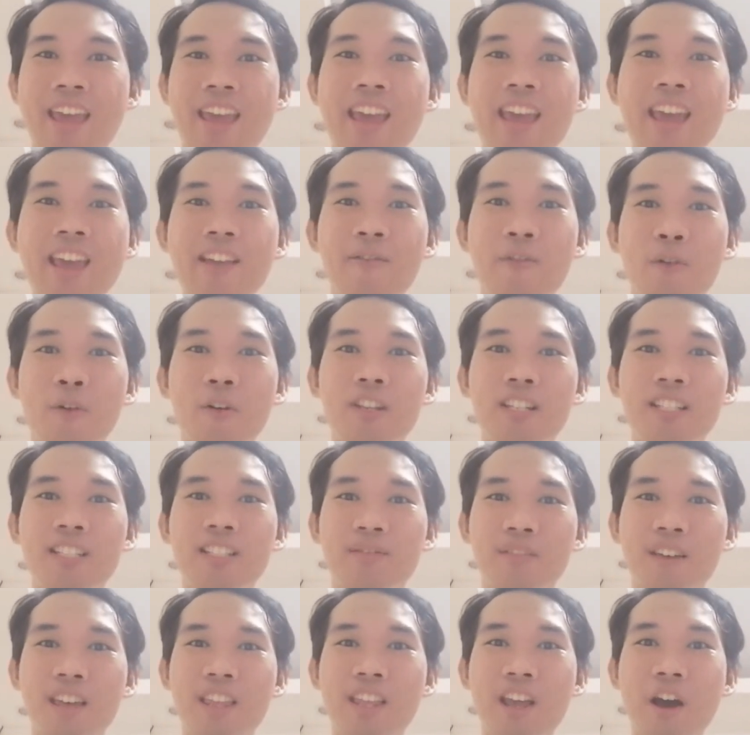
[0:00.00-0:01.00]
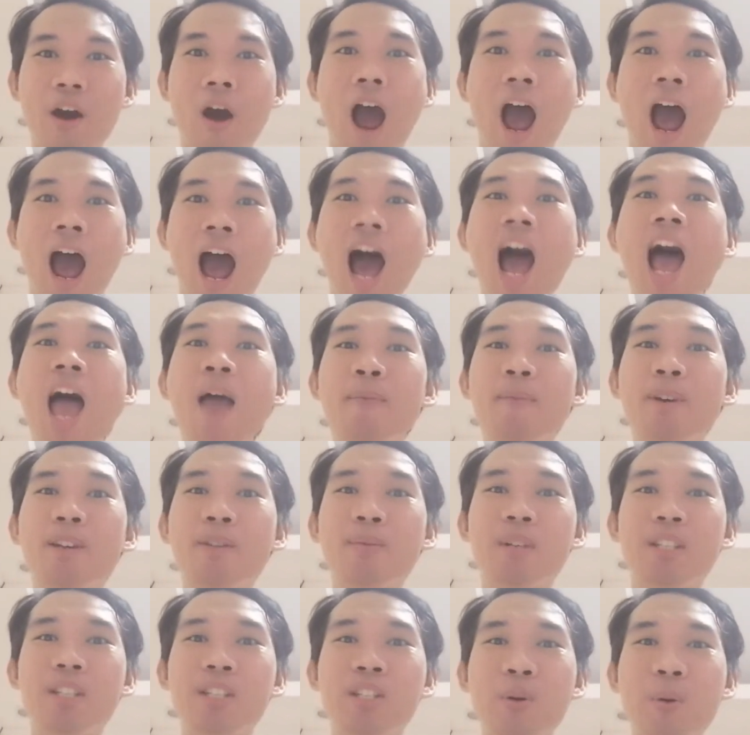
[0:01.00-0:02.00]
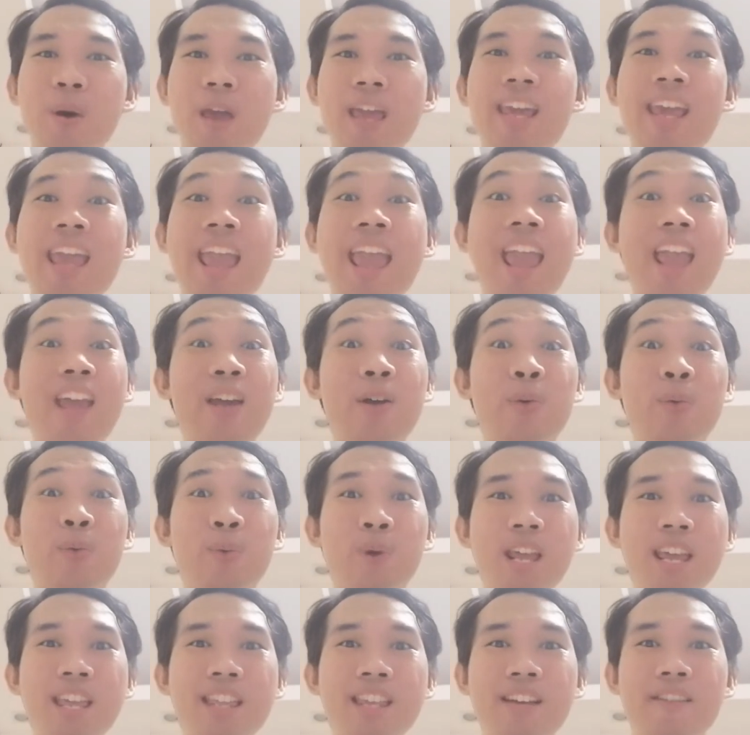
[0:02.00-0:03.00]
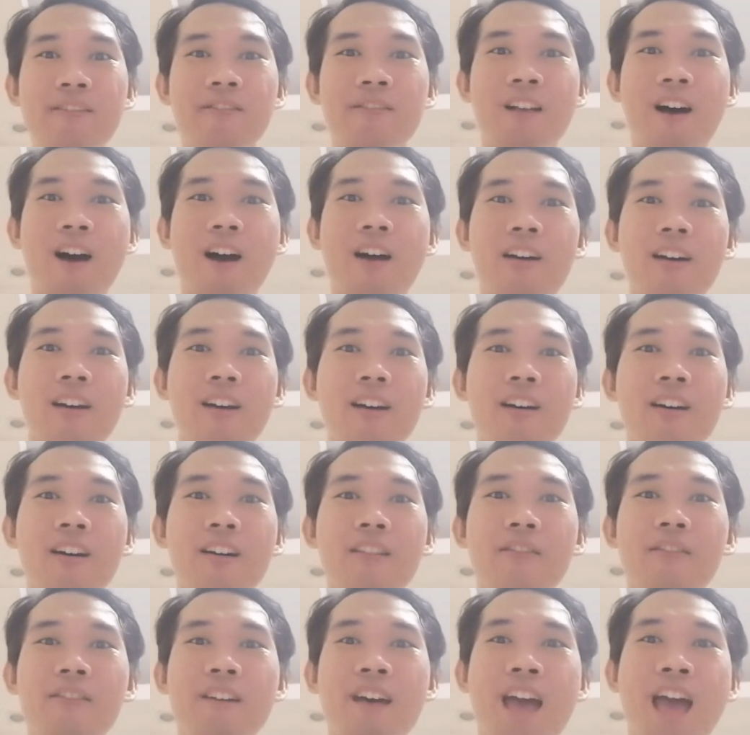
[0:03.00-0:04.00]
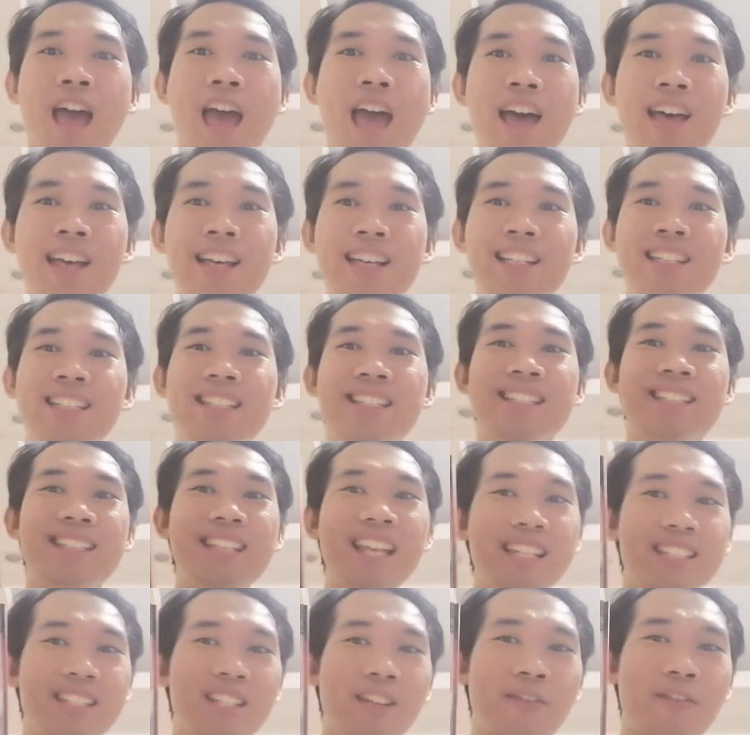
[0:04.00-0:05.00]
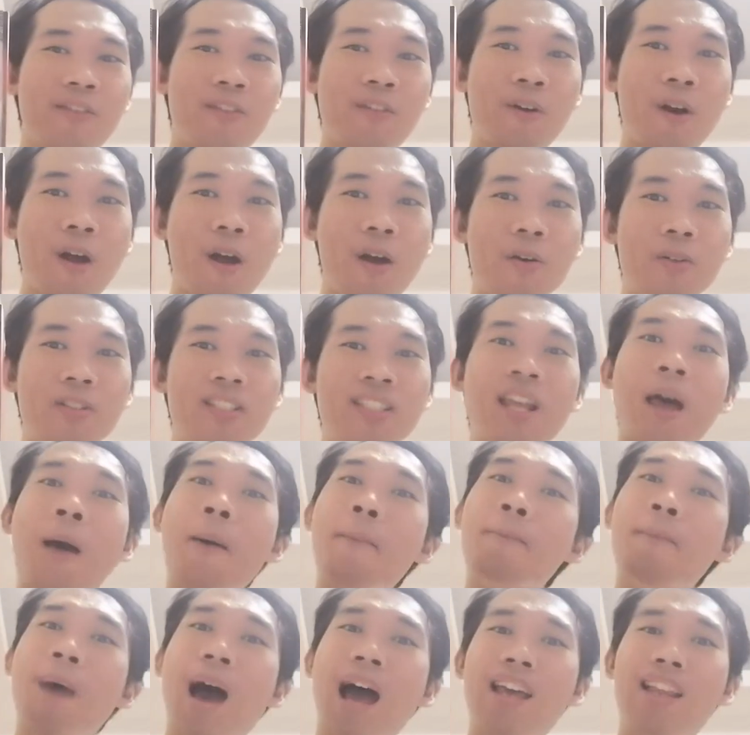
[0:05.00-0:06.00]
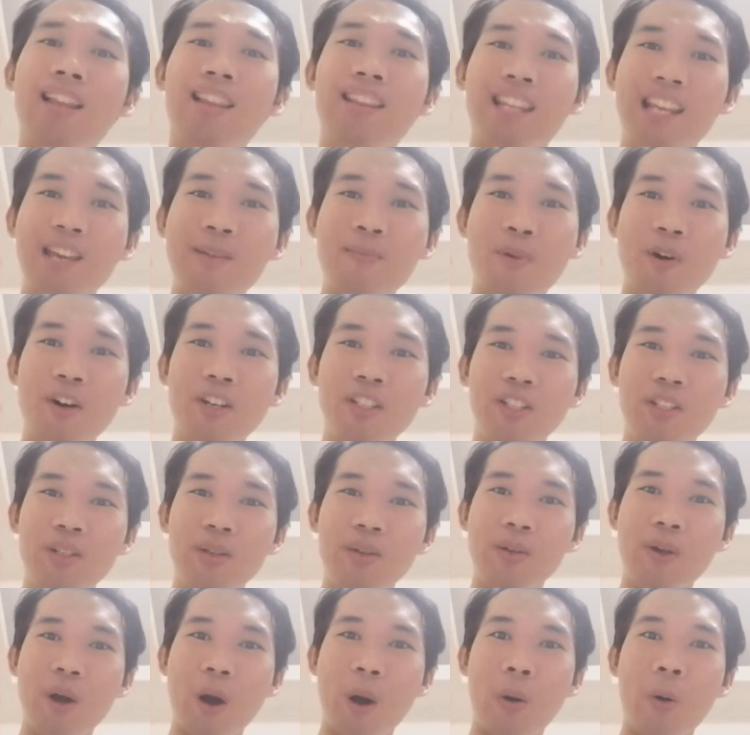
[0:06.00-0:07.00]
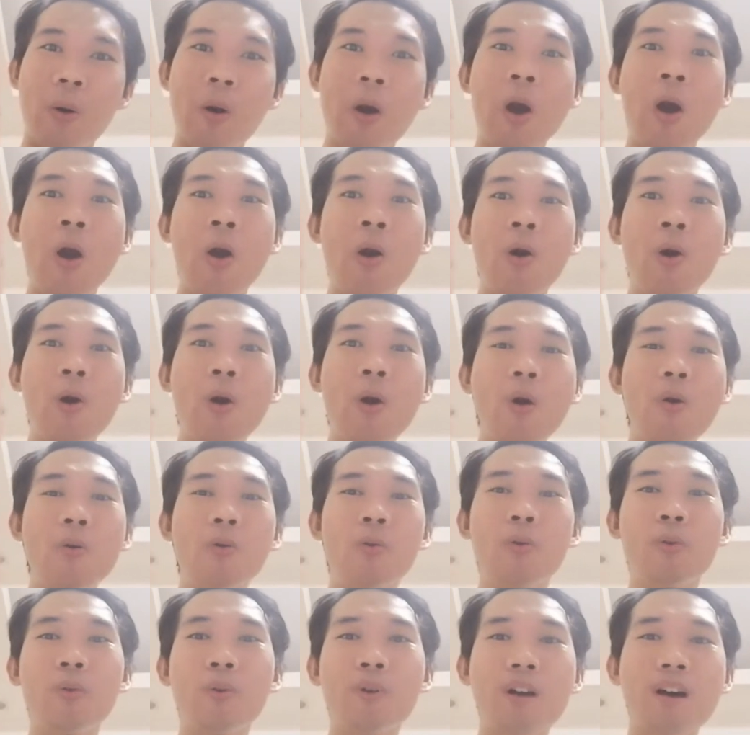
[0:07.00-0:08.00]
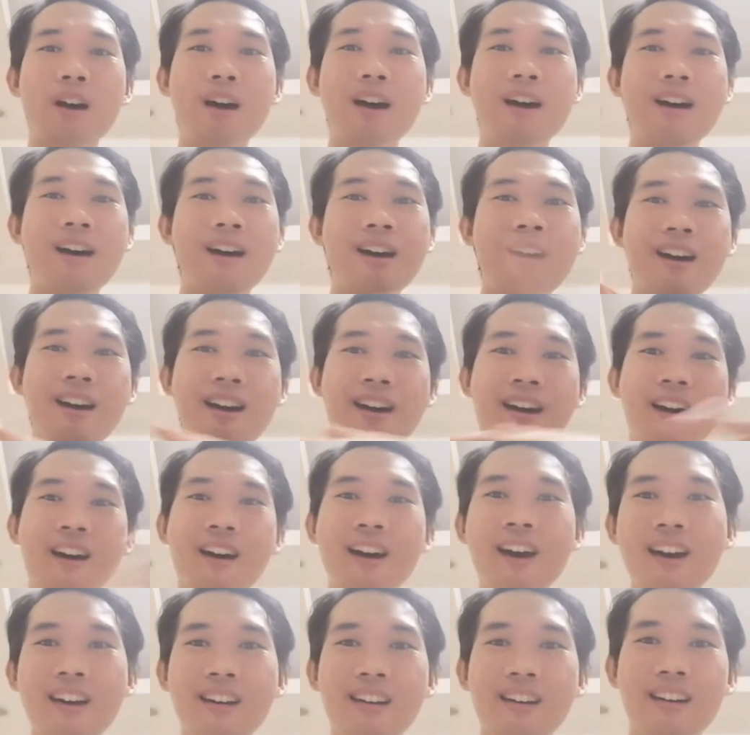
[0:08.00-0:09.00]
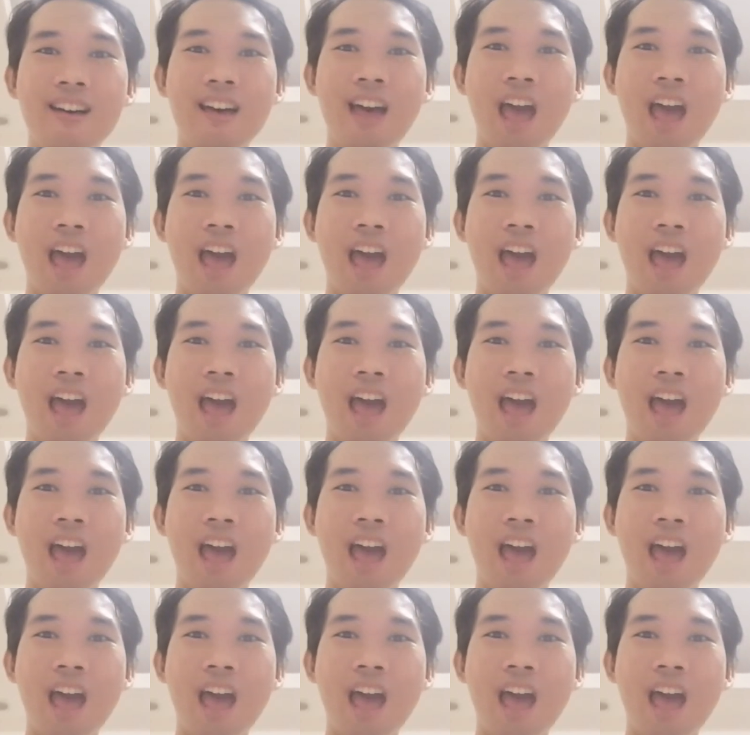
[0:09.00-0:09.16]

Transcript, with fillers: and for this video, I'm going to be doing a reading vlog of Six of Crows by Leigh Bardugo. Hoorah!